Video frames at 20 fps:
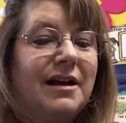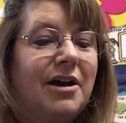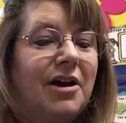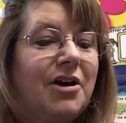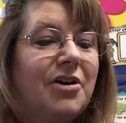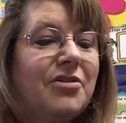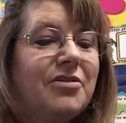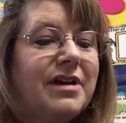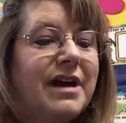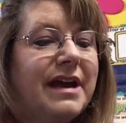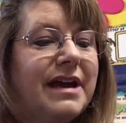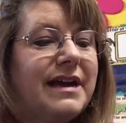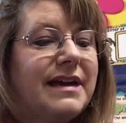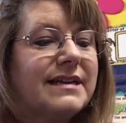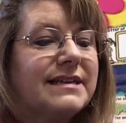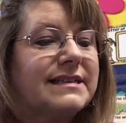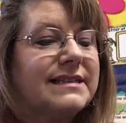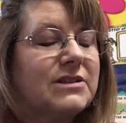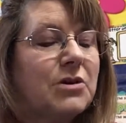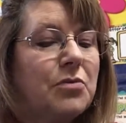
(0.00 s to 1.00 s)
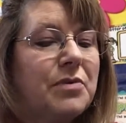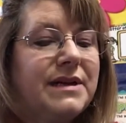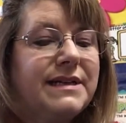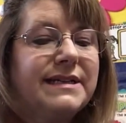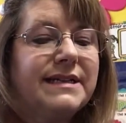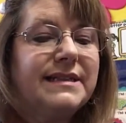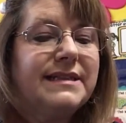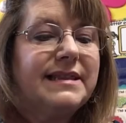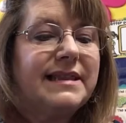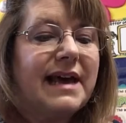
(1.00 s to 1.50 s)
Okay, so we
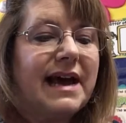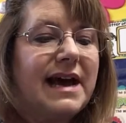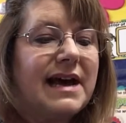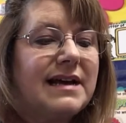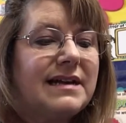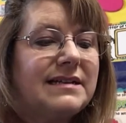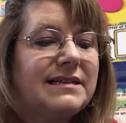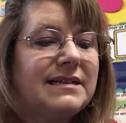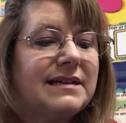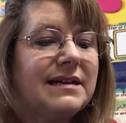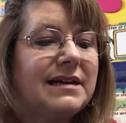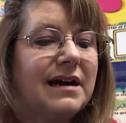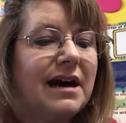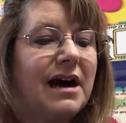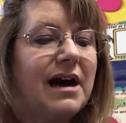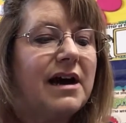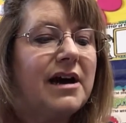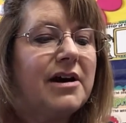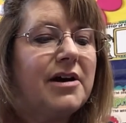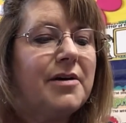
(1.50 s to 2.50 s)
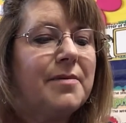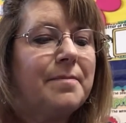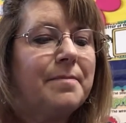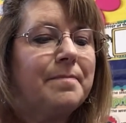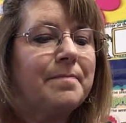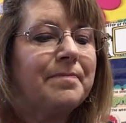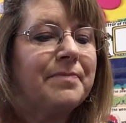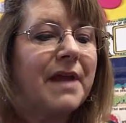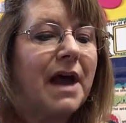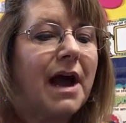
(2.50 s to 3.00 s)
did that.
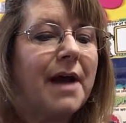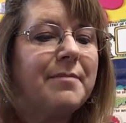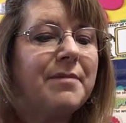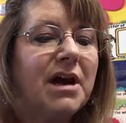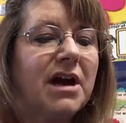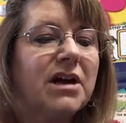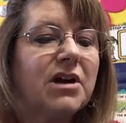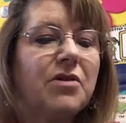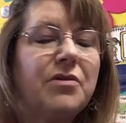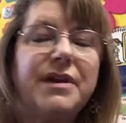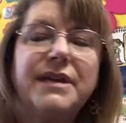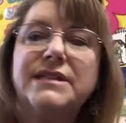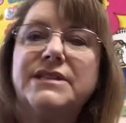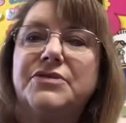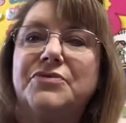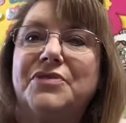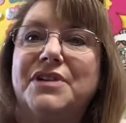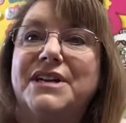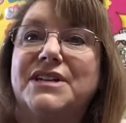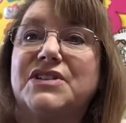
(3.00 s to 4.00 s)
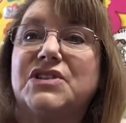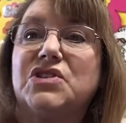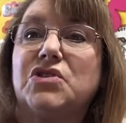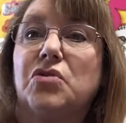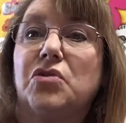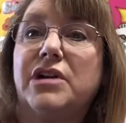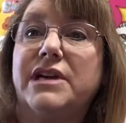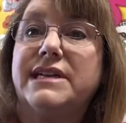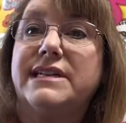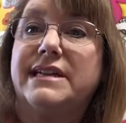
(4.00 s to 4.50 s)
I'm not going to read a
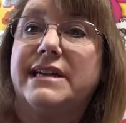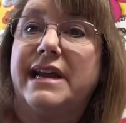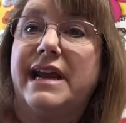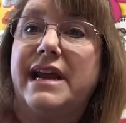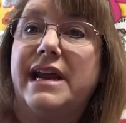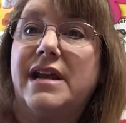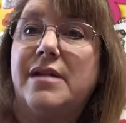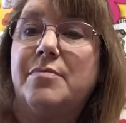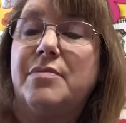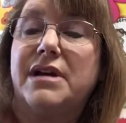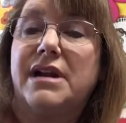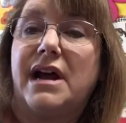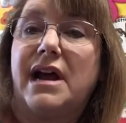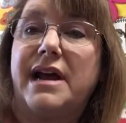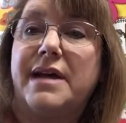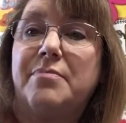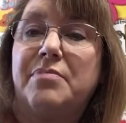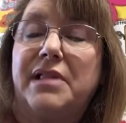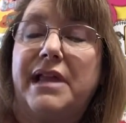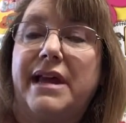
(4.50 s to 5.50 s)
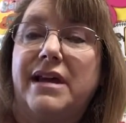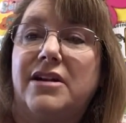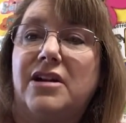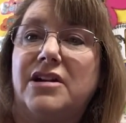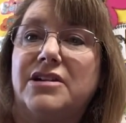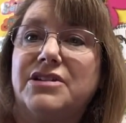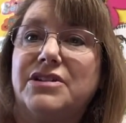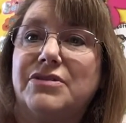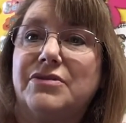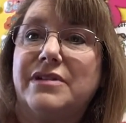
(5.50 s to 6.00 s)
story today, but I plan
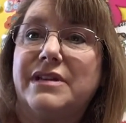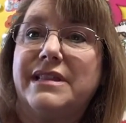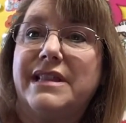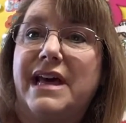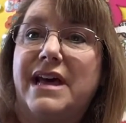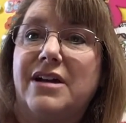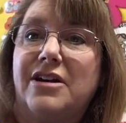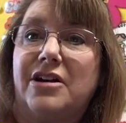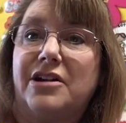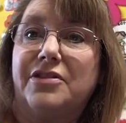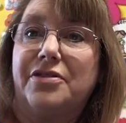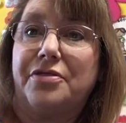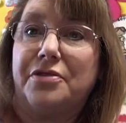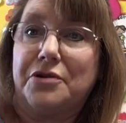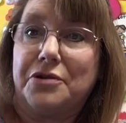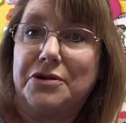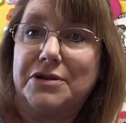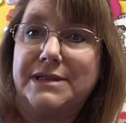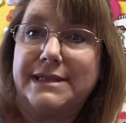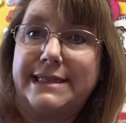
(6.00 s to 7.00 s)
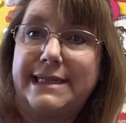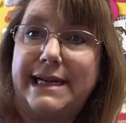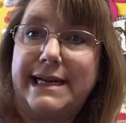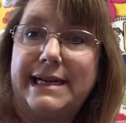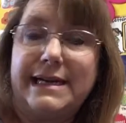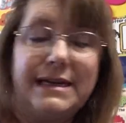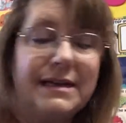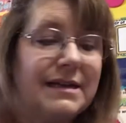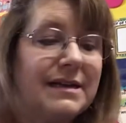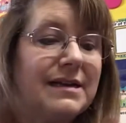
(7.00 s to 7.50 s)
on doing that on
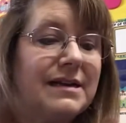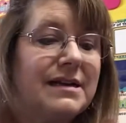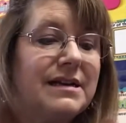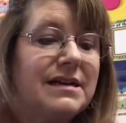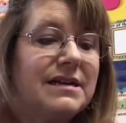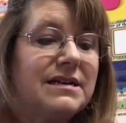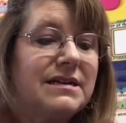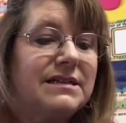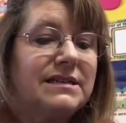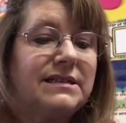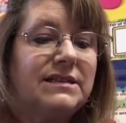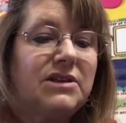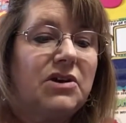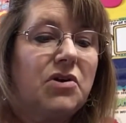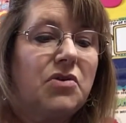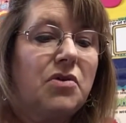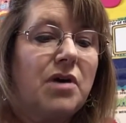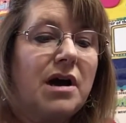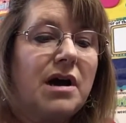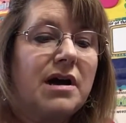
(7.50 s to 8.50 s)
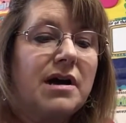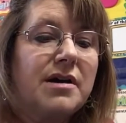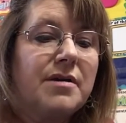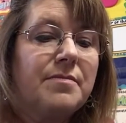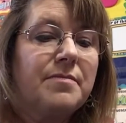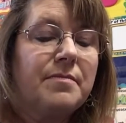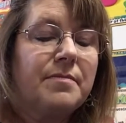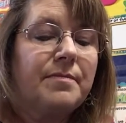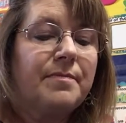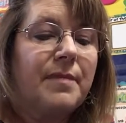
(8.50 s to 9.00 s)
Thursday. So
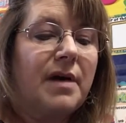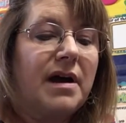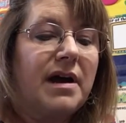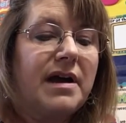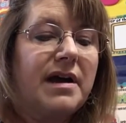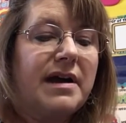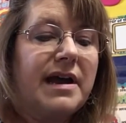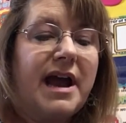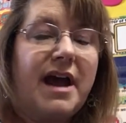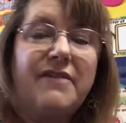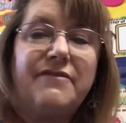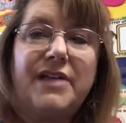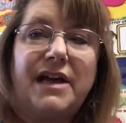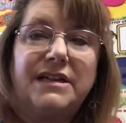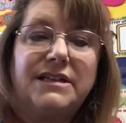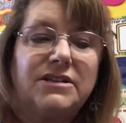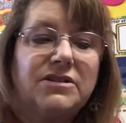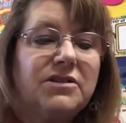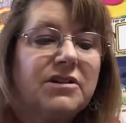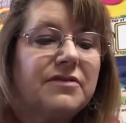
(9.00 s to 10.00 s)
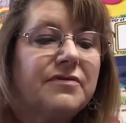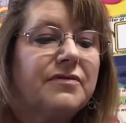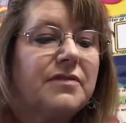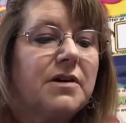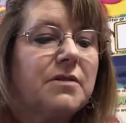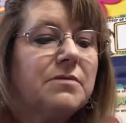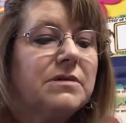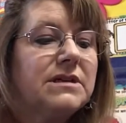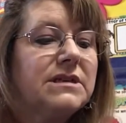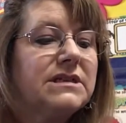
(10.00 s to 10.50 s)
I have that to look
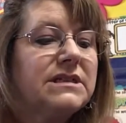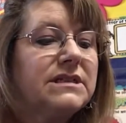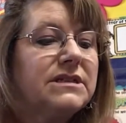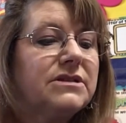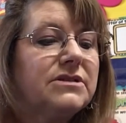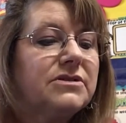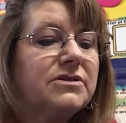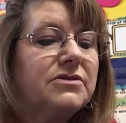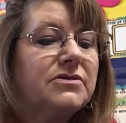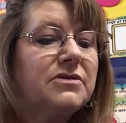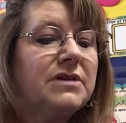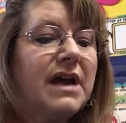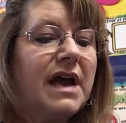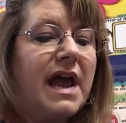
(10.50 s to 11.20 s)
forward to.